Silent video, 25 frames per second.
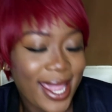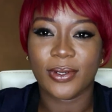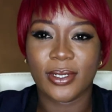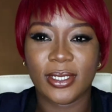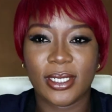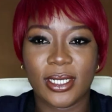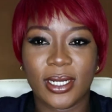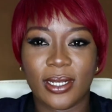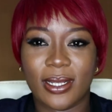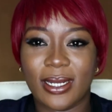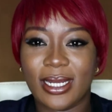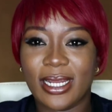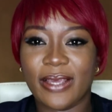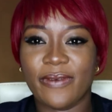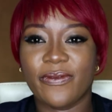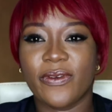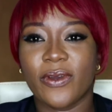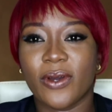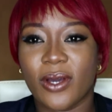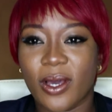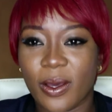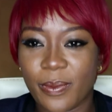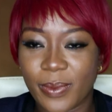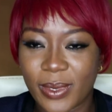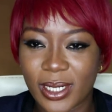Or, you know, leave
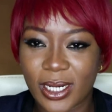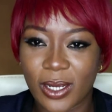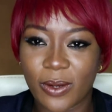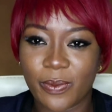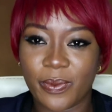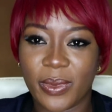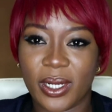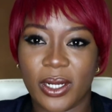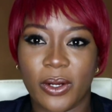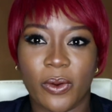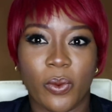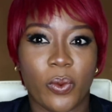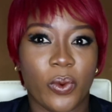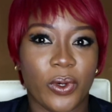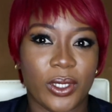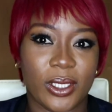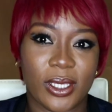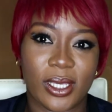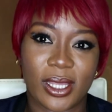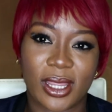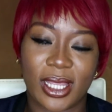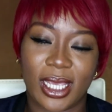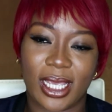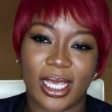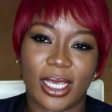your comment down below what
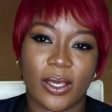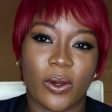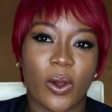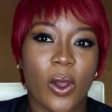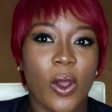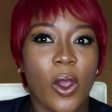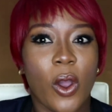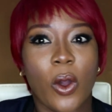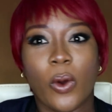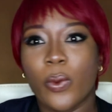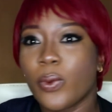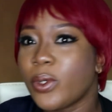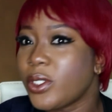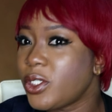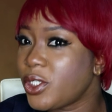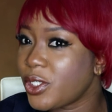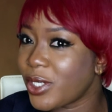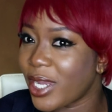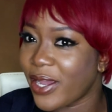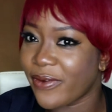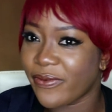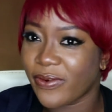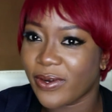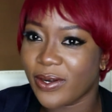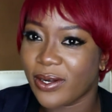you think. Would you
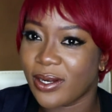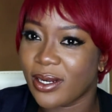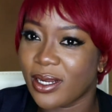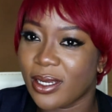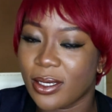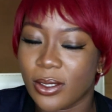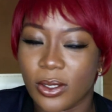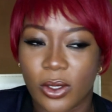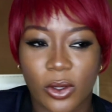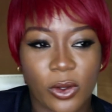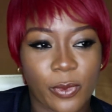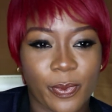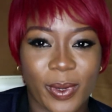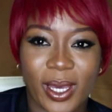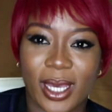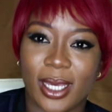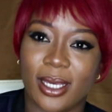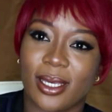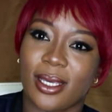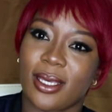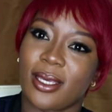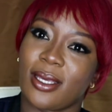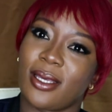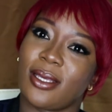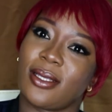ever go
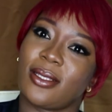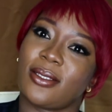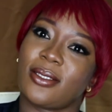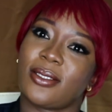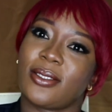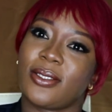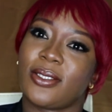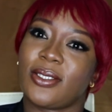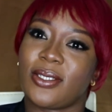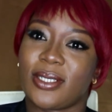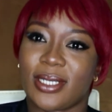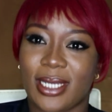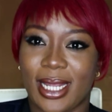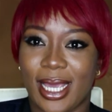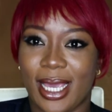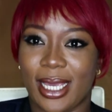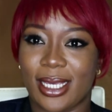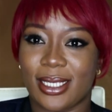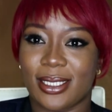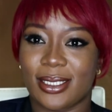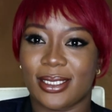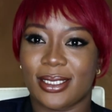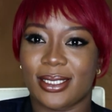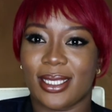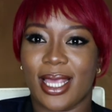back to an
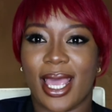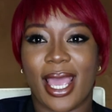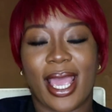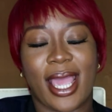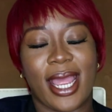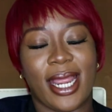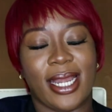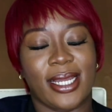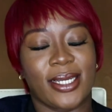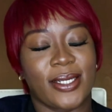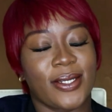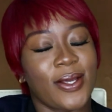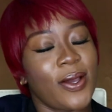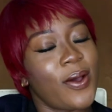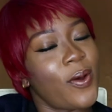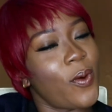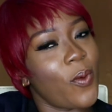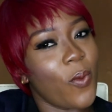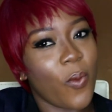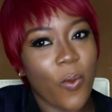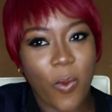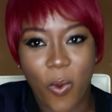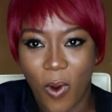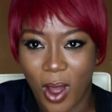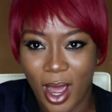ex and
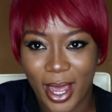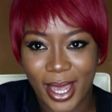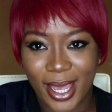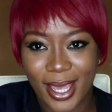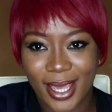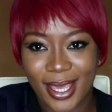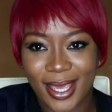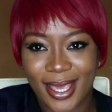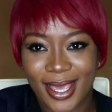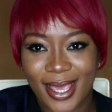why?